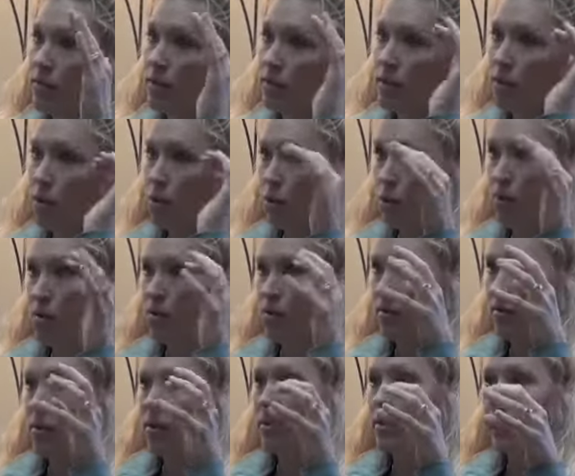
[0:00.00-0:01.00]
in order to
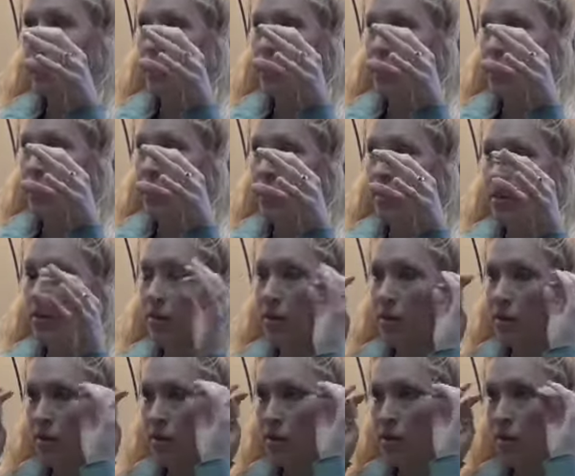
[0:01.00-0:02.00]
see clearly
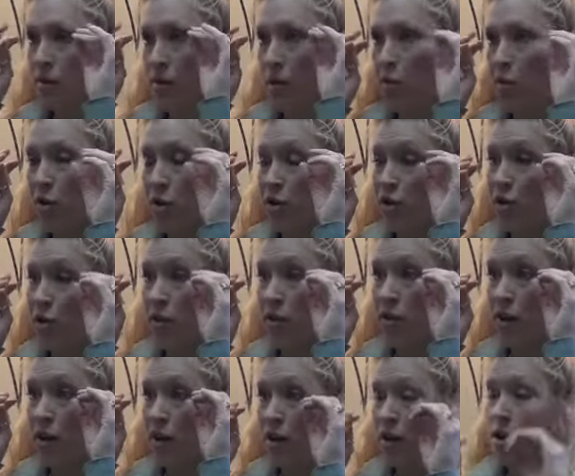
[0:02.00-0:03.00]
because there's not pressure
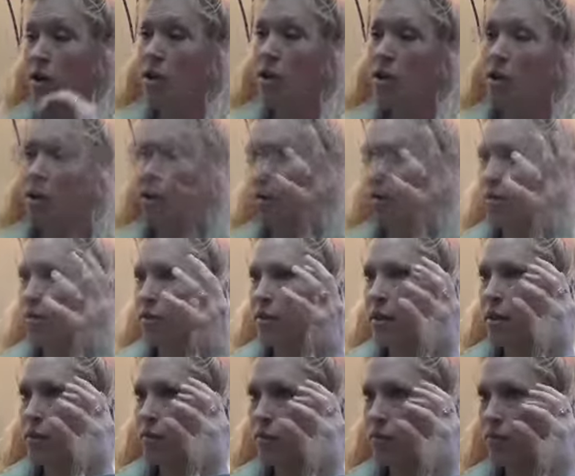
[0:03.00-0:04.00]
there. I'm sure
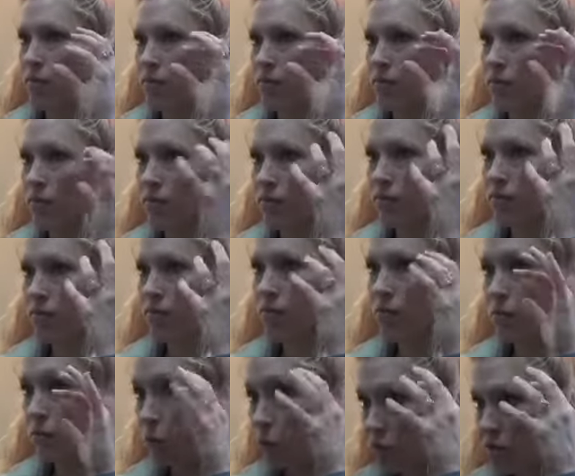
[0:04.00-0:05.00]
they don't
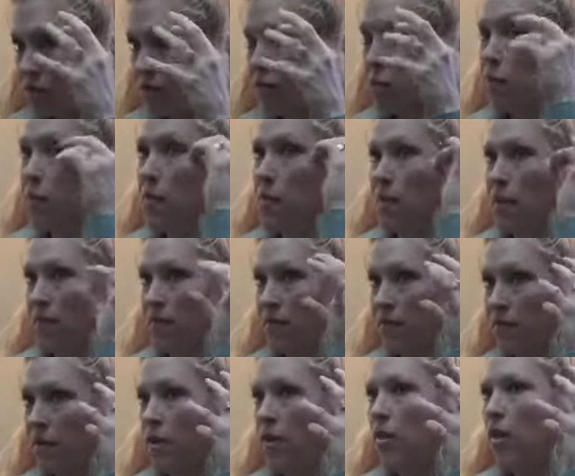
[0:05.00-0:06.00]
look different, but they
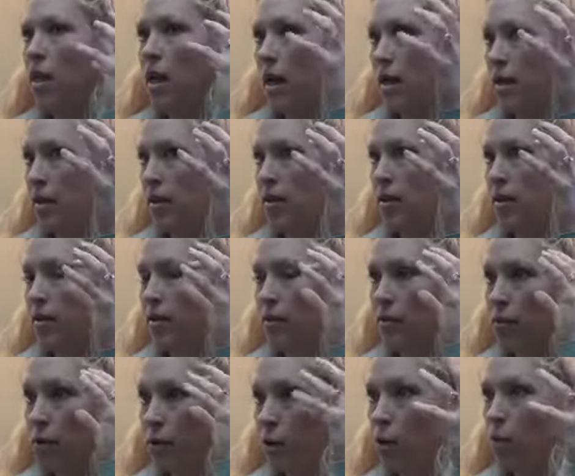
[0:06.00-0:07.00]
feel like
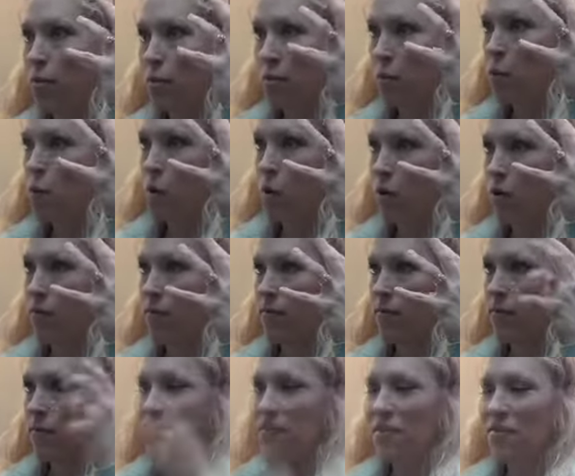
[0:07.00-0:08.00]
they're open more.
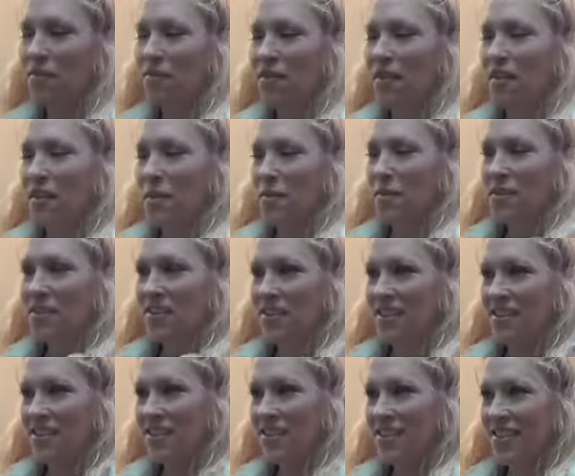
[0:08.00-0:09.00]
I feel like I'm
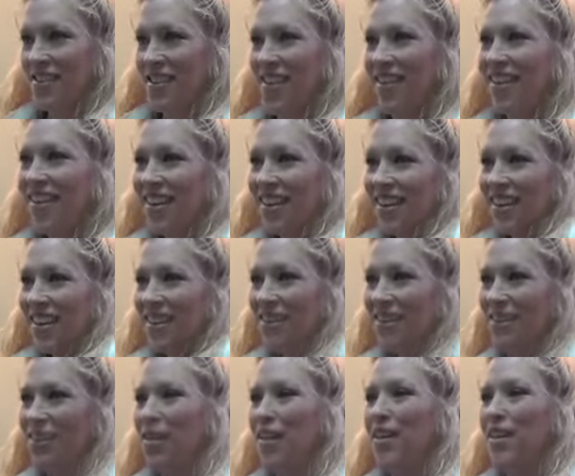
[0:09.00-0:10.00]
sitting still. I
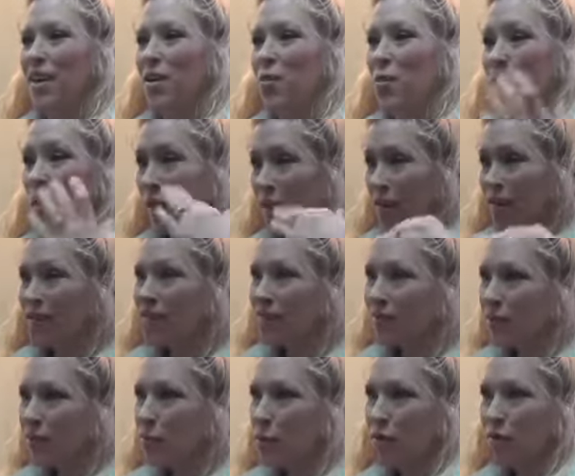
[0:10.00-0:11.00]
feel like I want to
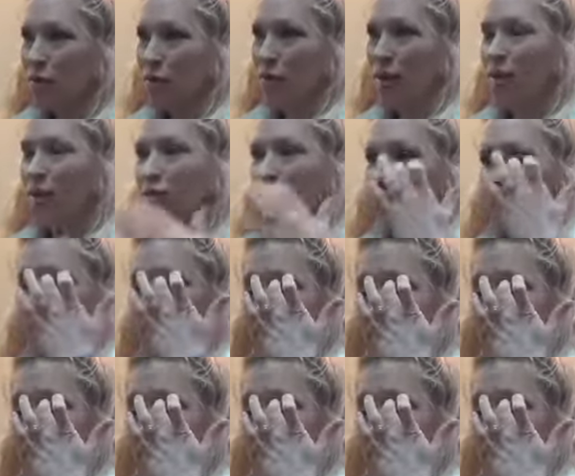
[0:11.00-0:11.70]
move around just